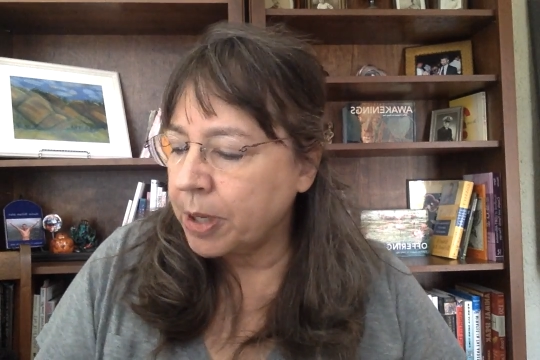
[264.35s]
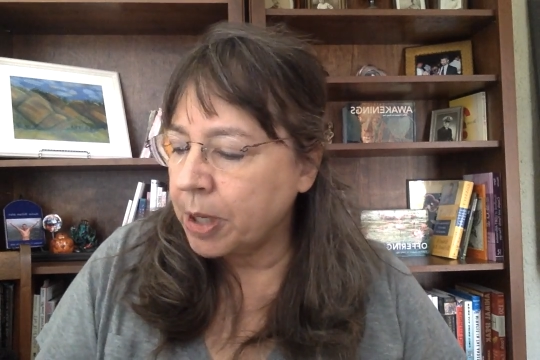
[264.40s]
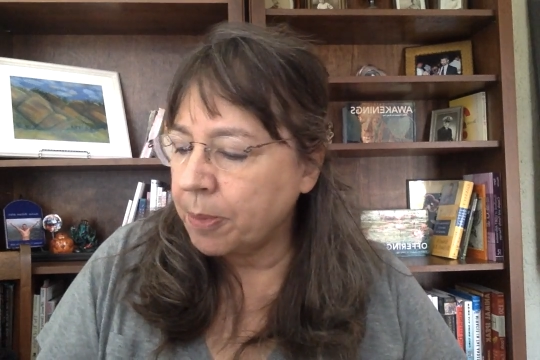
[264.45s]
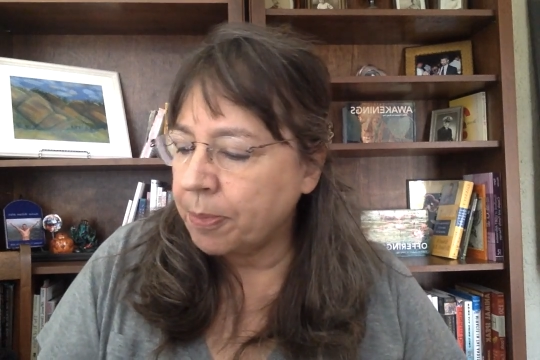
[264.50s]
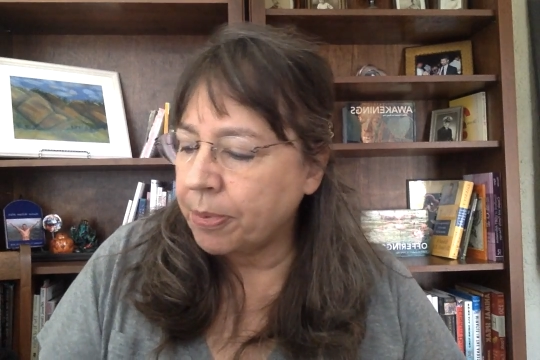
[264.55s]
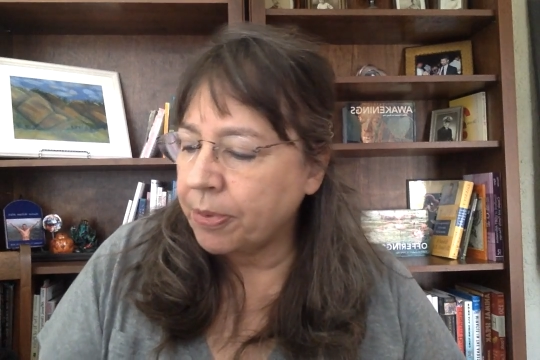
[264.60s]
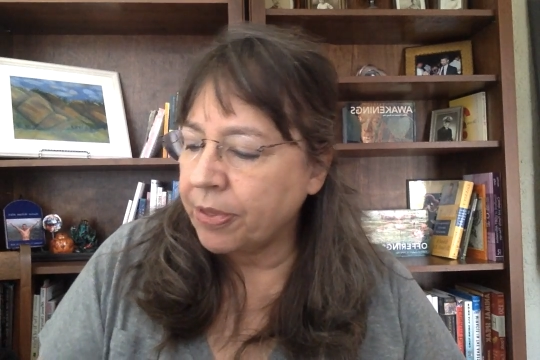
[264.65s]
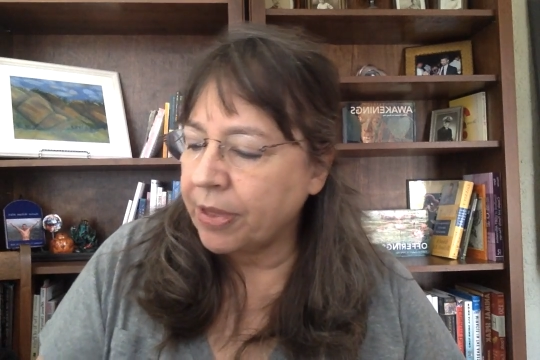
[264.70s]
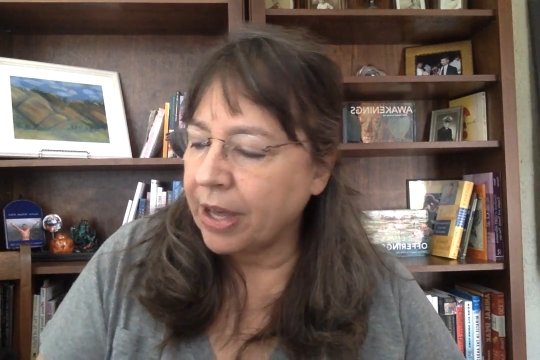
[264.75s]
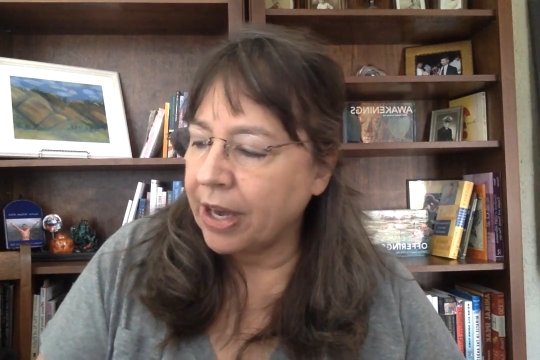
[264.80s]

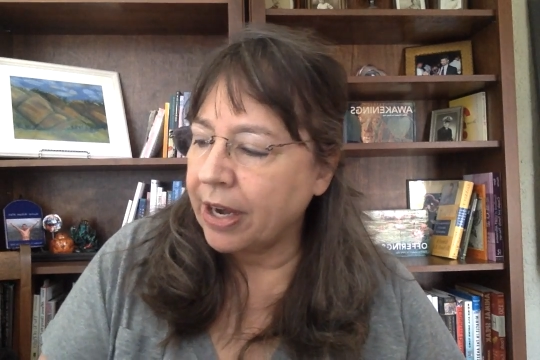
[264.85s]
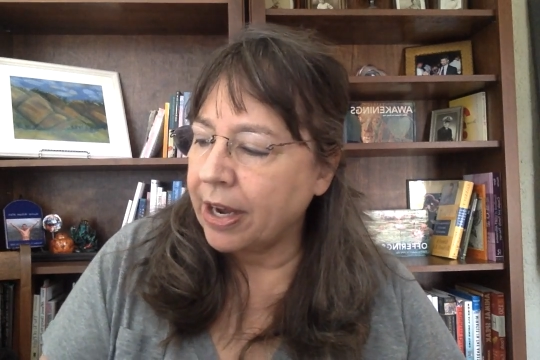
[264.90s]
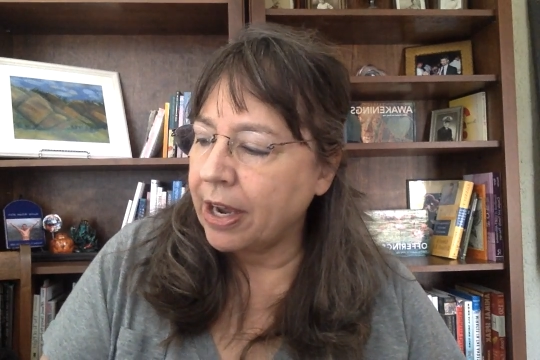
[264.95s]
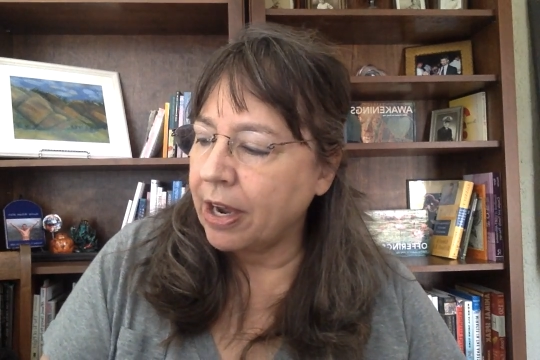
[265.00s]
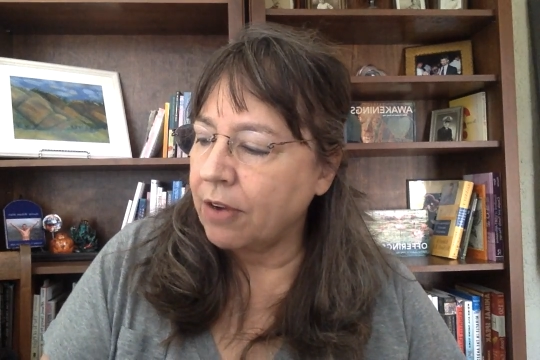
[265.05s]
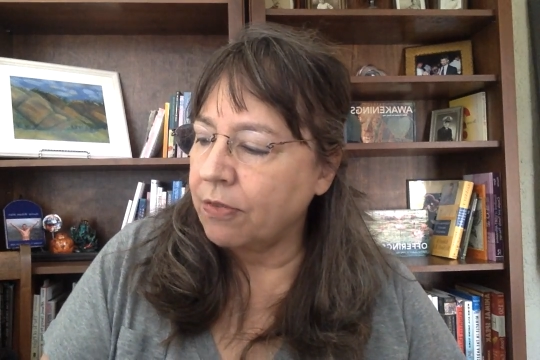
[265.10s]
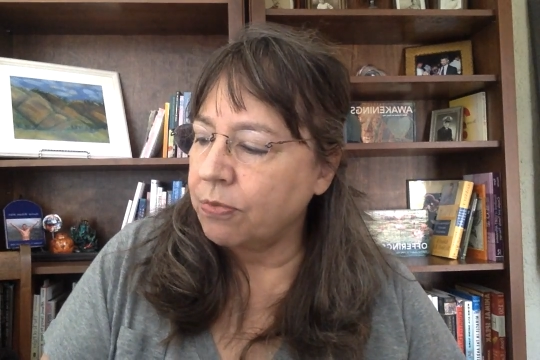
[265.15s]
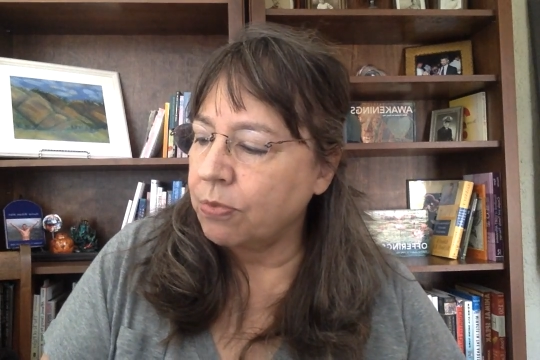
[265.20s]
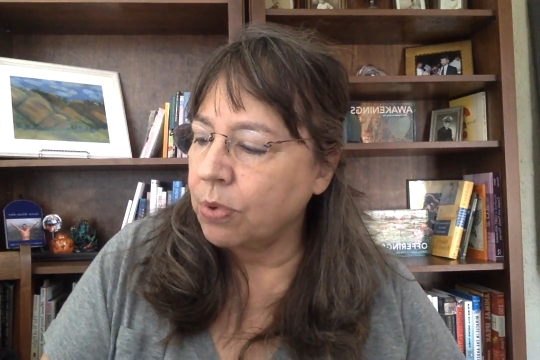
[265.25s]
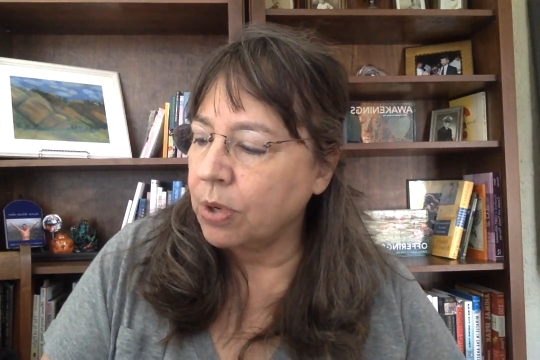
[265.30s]
people that
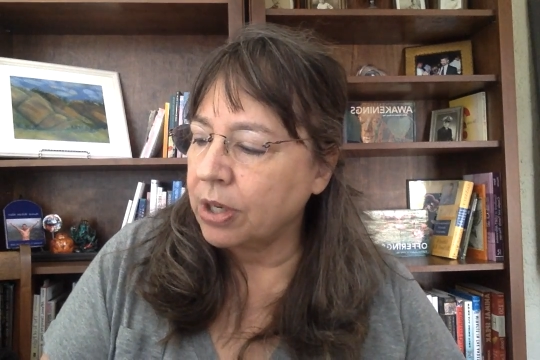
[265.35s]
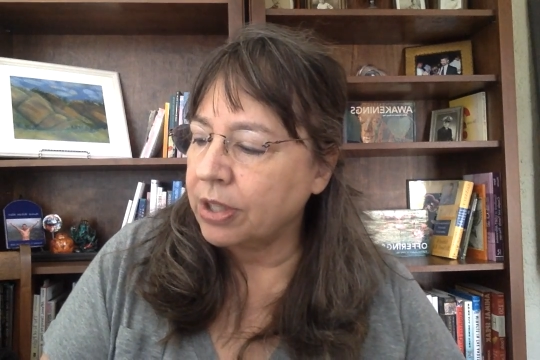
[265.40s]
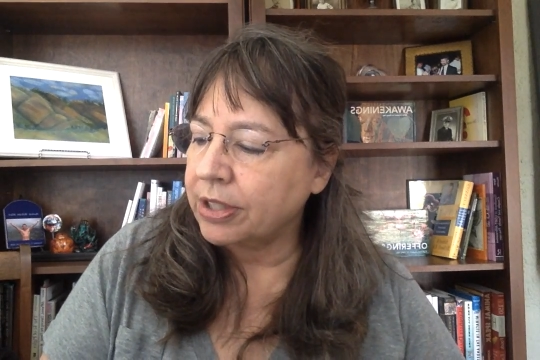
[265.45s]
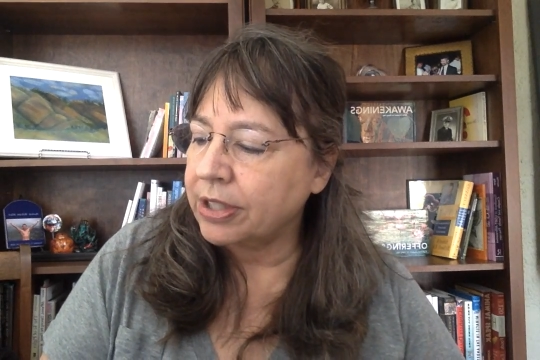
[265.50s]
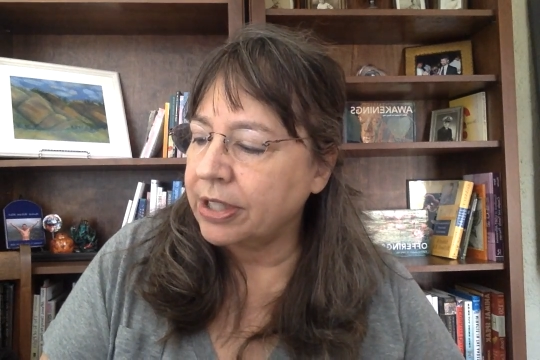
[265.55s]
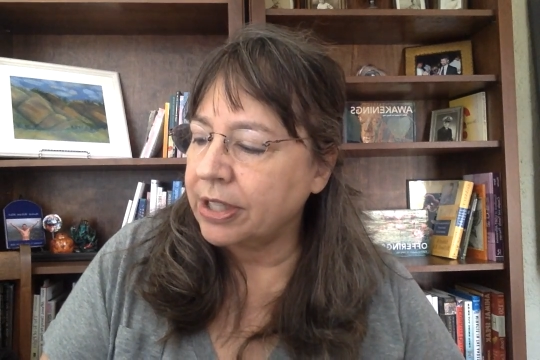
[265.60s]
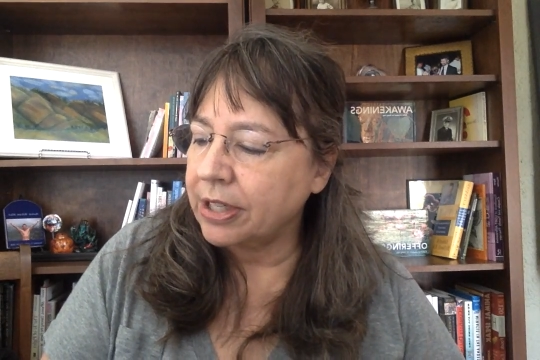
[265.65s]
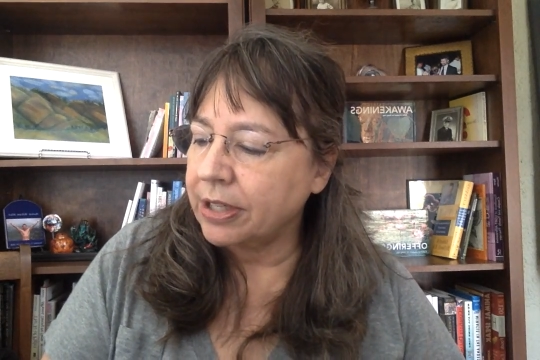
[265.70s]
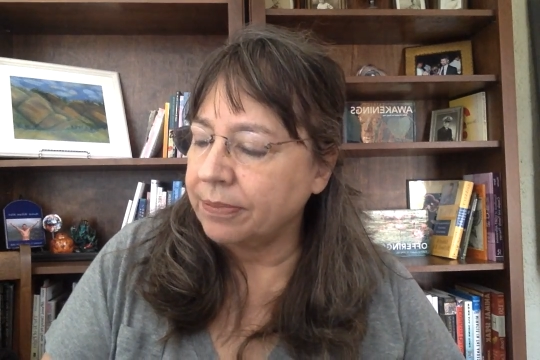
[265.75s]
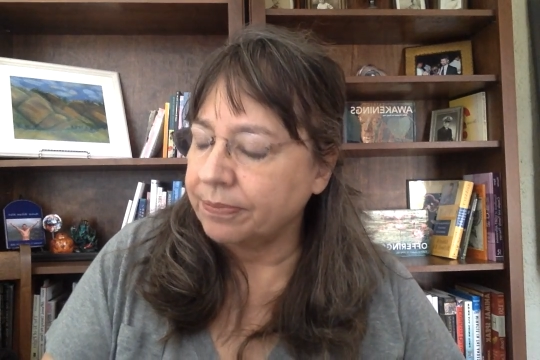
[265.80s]
have
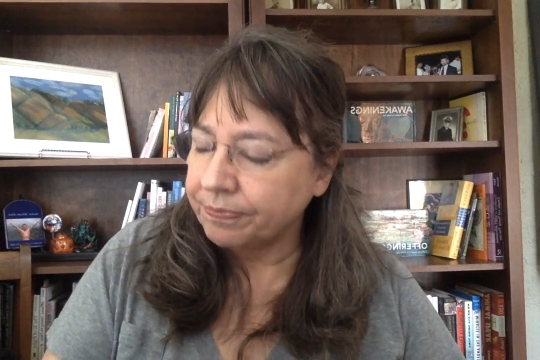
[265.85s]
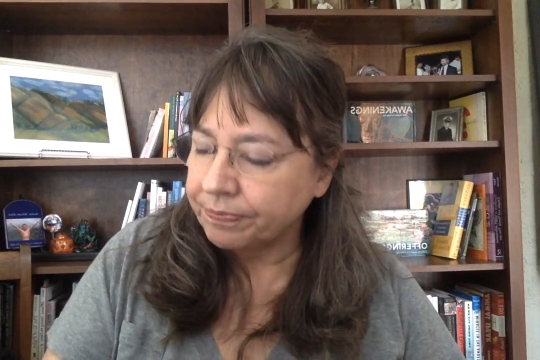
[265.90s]
worked